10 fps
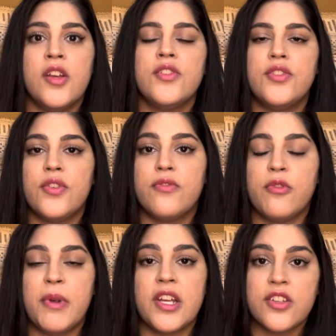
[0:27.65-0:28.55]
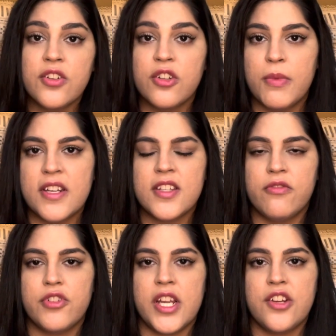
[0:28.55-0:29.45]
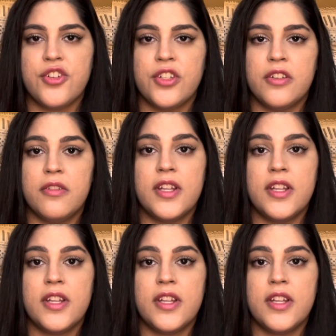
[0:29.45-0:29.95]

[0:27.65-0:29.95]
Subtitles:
So for my internal medicine rotation,